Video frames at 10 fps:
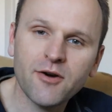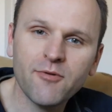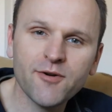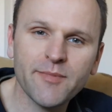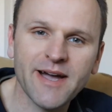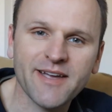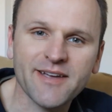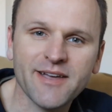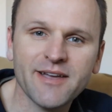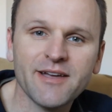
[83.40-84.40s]
Welcome back.
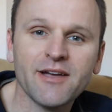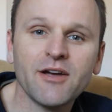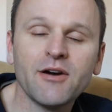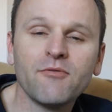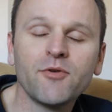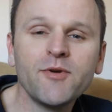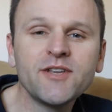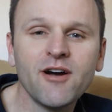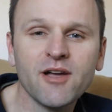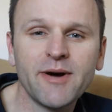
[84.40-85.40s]
When we
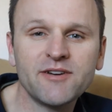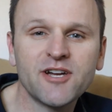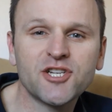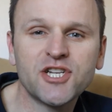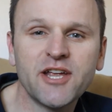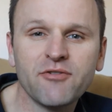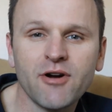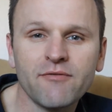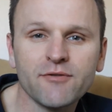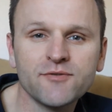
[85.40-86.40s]
talk about Dutch tender
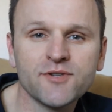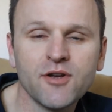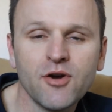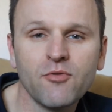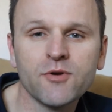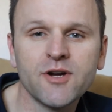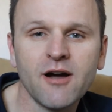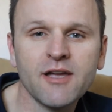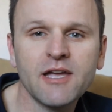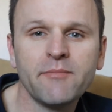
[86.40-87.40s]
offers, we're
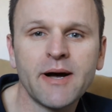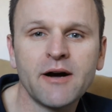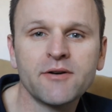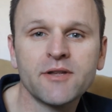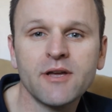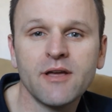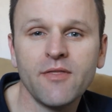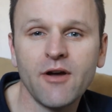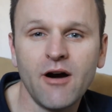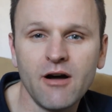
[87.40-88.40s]
talking about
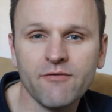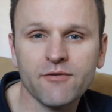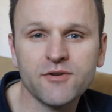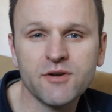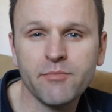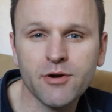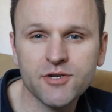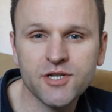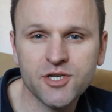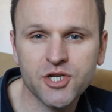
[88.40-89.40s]
the offer to
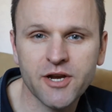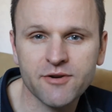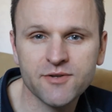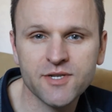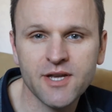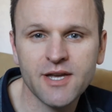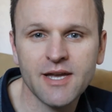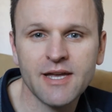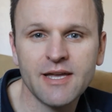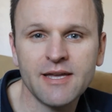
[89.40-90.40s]
purchase shares
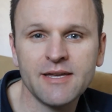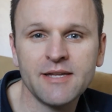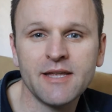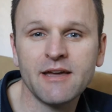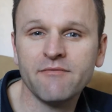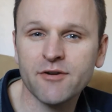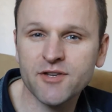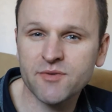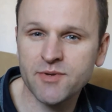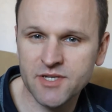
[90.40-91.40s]
in a very
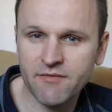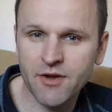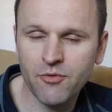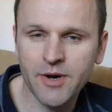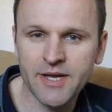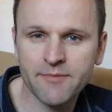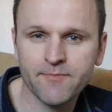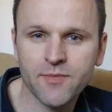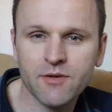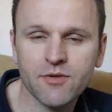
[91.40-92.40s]
specific way.
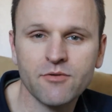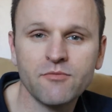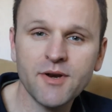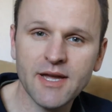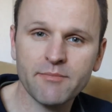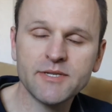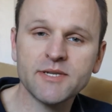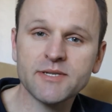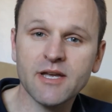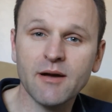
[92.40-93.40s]
So what happens
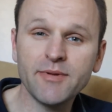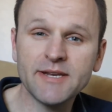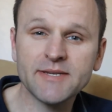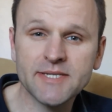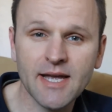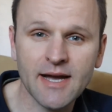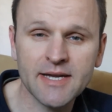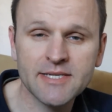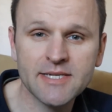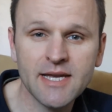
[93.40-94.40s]
is a company
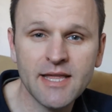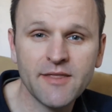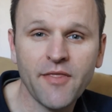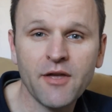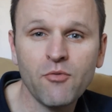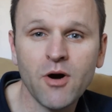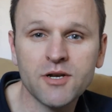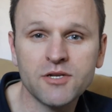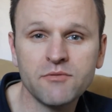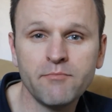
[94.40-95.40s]
decides that they
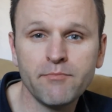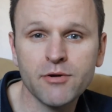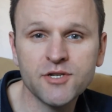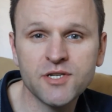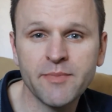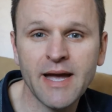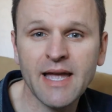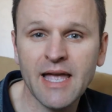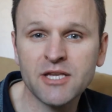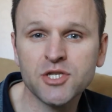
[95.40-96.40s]
want to purchase
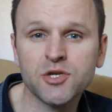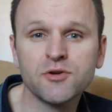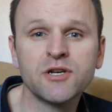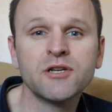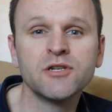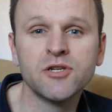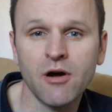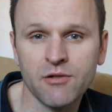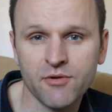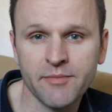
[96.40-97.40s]
back a certain
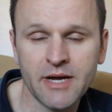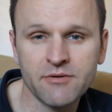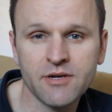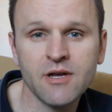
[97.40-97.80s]
dollar amount